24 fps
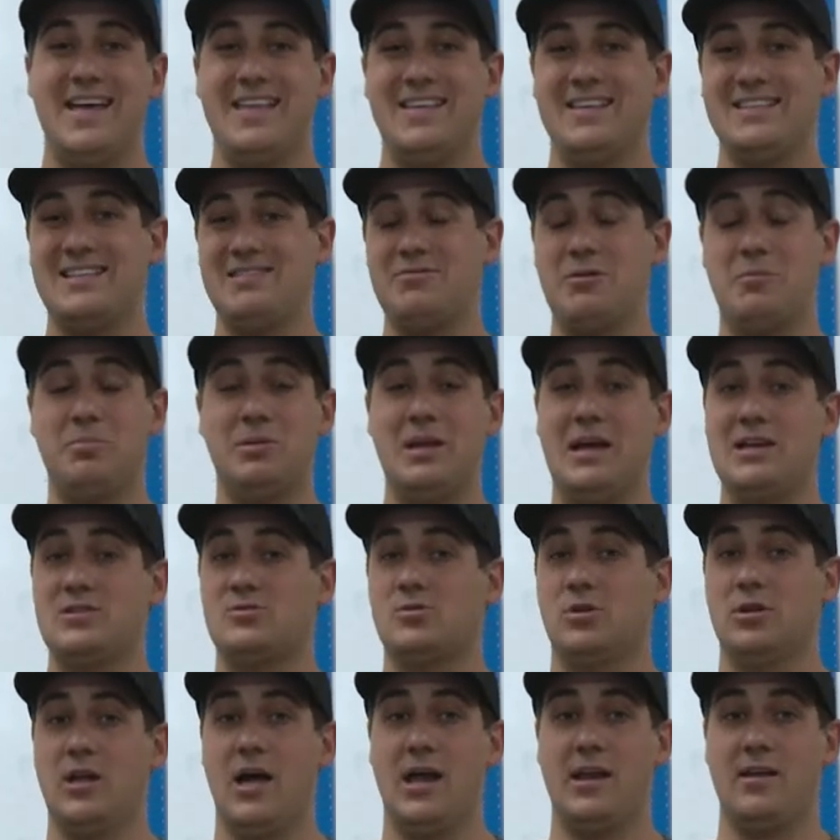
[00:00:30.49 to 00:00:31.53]
This even applies
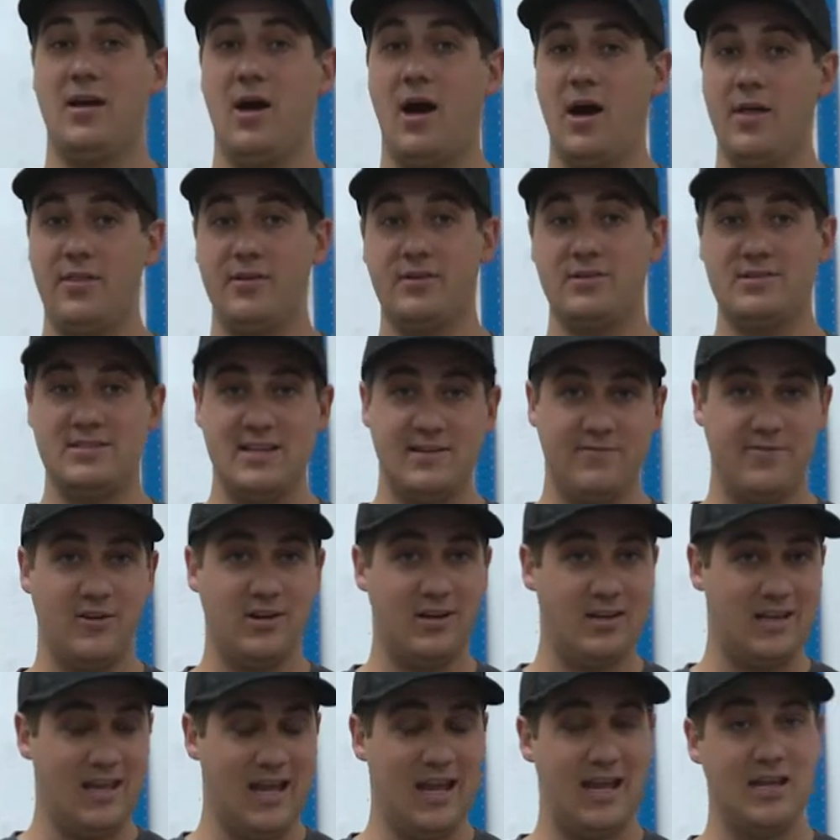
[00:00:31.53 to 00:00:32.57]
to a lot of other
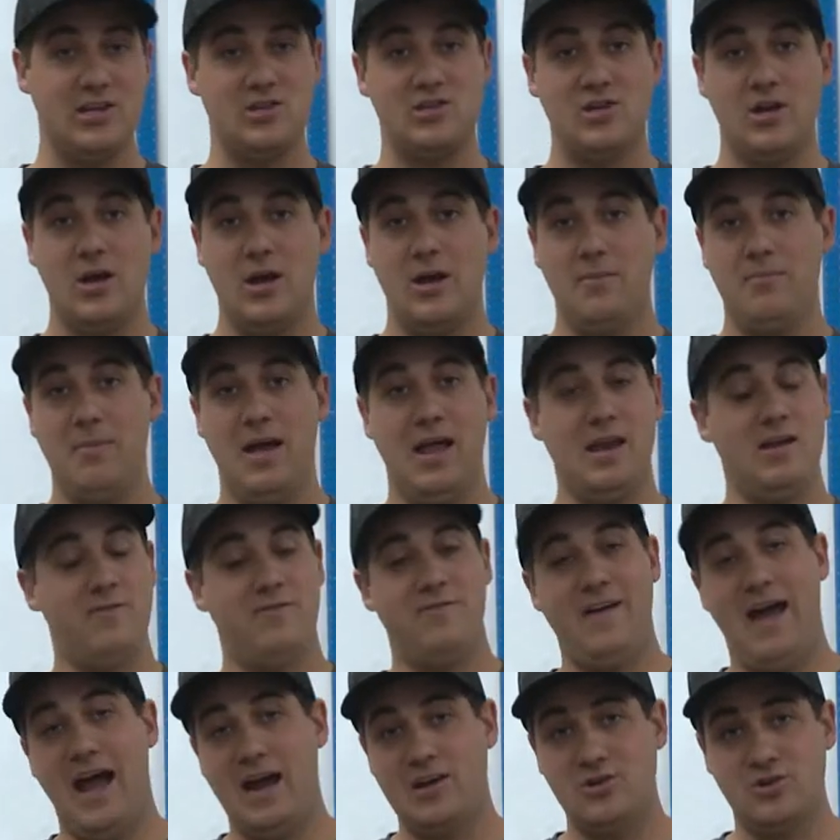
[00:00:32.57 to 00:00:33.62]
different gauge
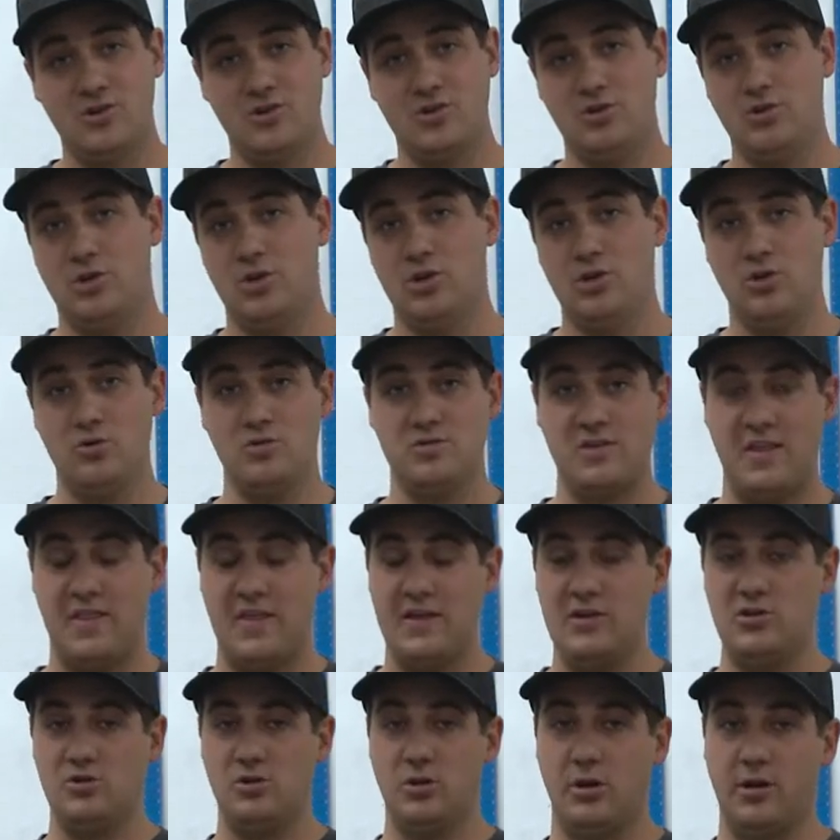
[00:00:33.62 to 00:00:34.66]
manufacturers. You could use the
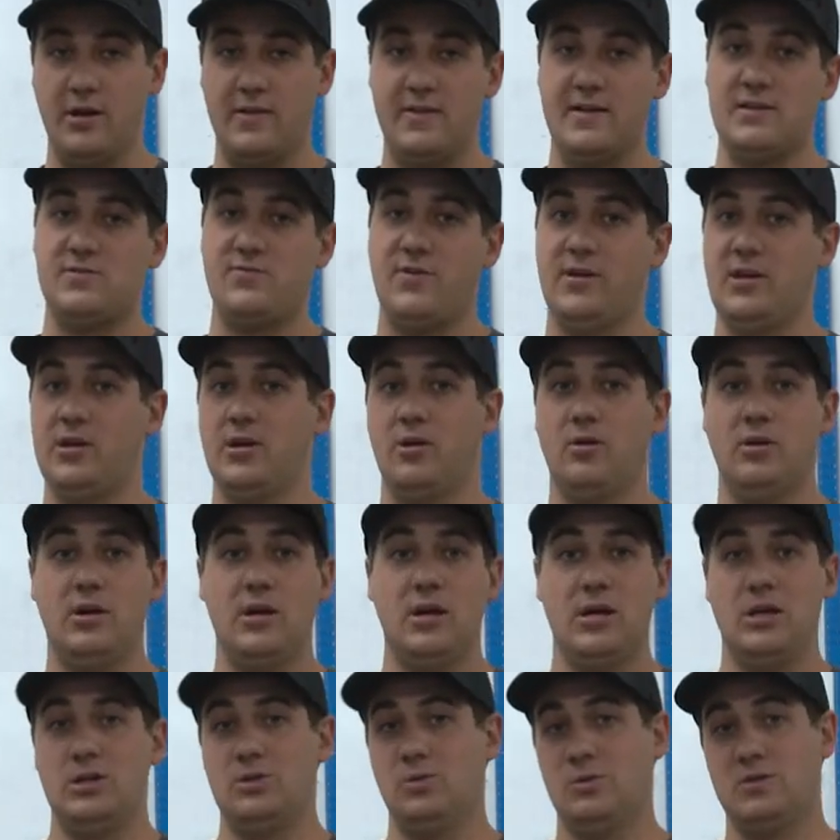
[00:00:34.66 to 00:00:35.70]
things you learned in this video
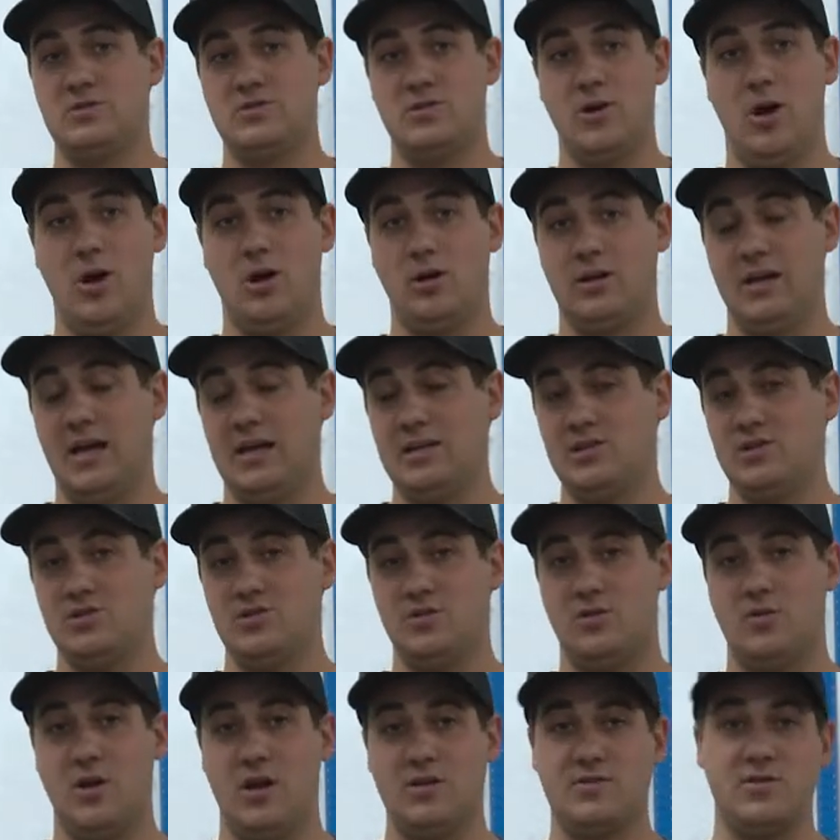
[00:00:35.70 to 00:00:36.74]
to install gauges
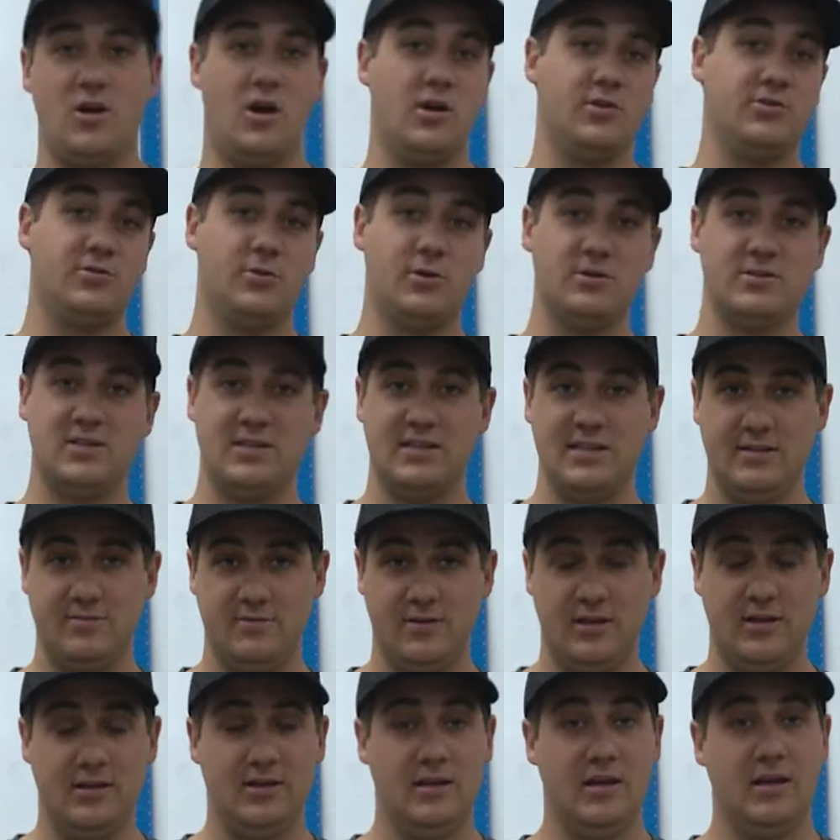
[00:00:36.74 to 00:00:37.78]
across all sorts of
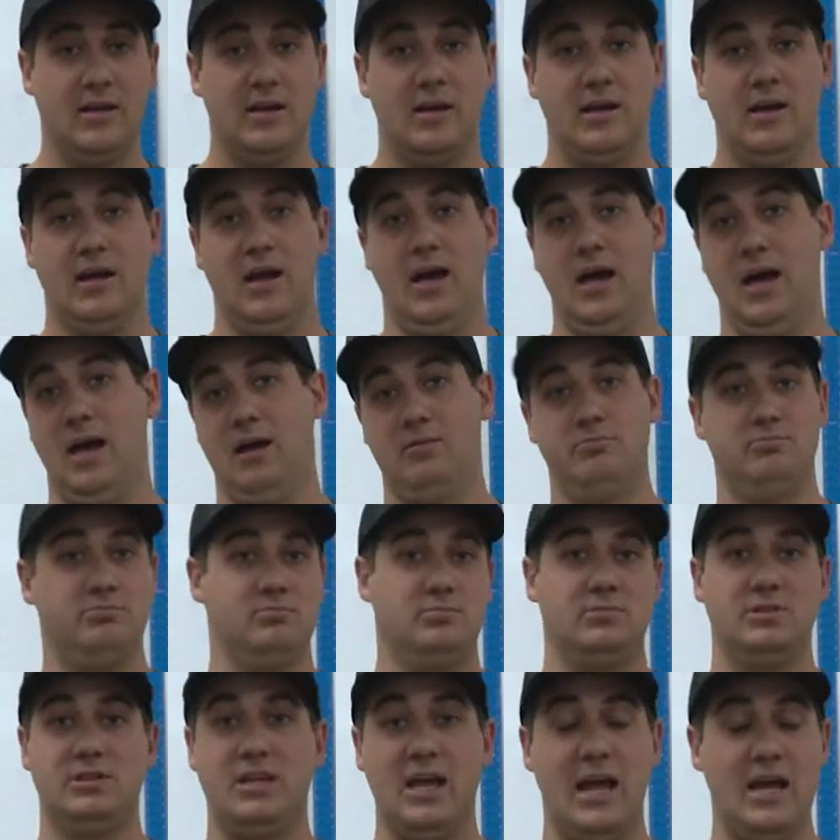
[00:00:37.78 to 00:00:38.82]
different um,
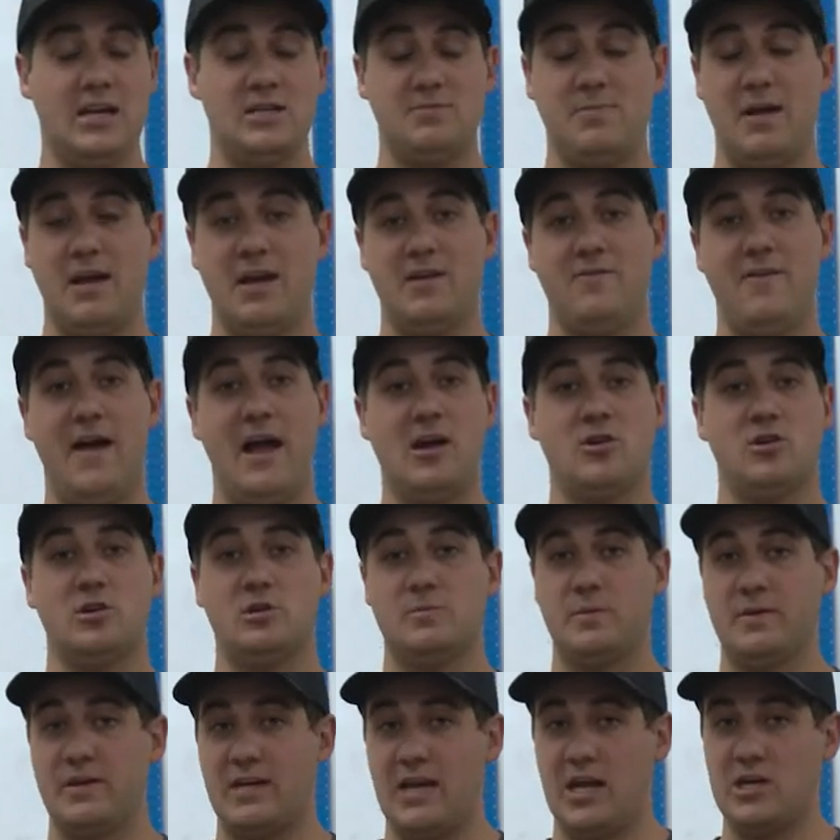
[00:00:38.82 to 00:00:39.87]
gauge manufacturers.
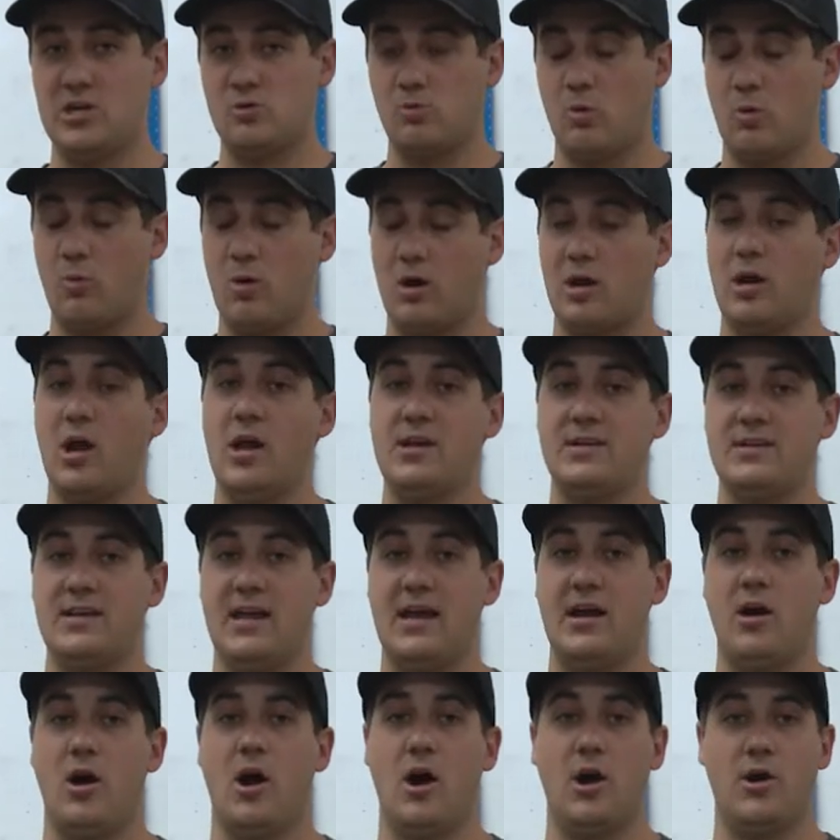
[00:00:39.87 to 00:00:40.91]
But the gauges we're working on
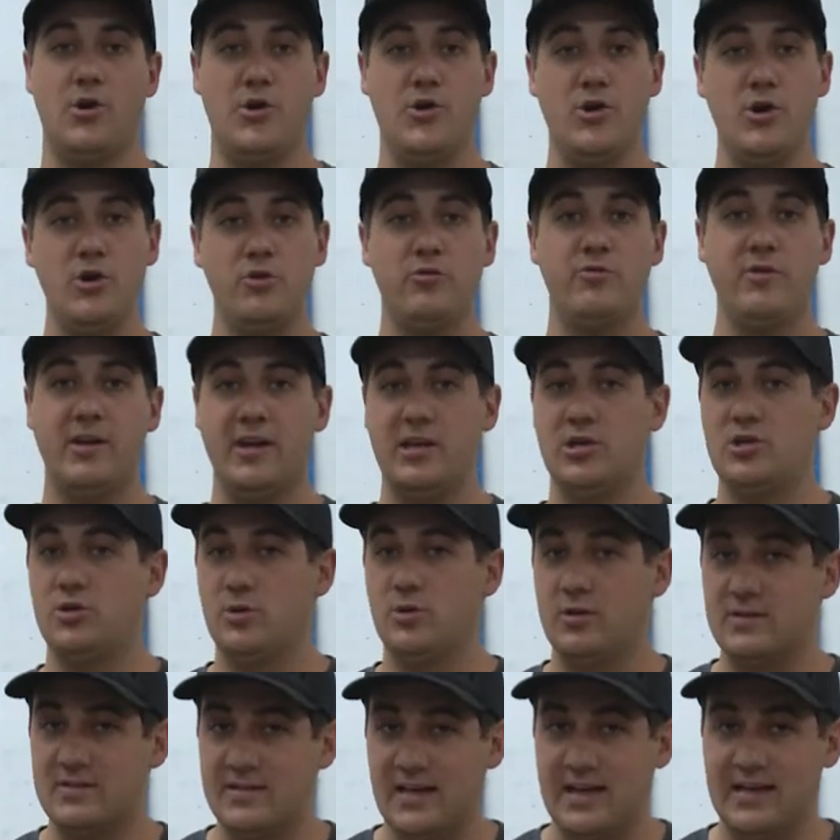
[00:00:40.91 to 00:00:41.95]
today are new Vintage
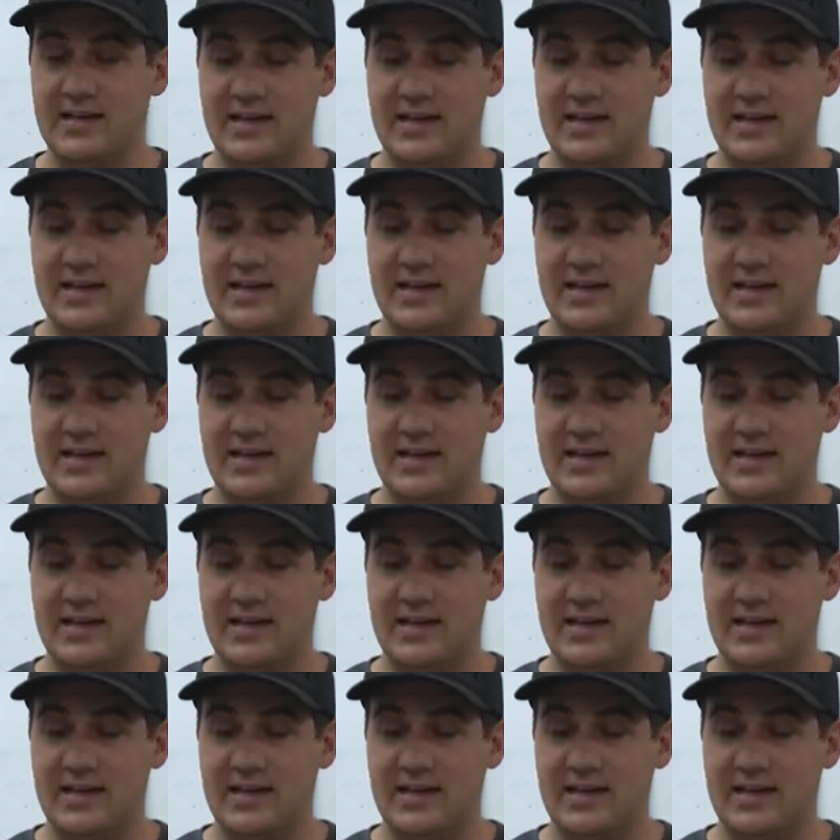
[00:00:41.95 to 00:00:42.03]
USA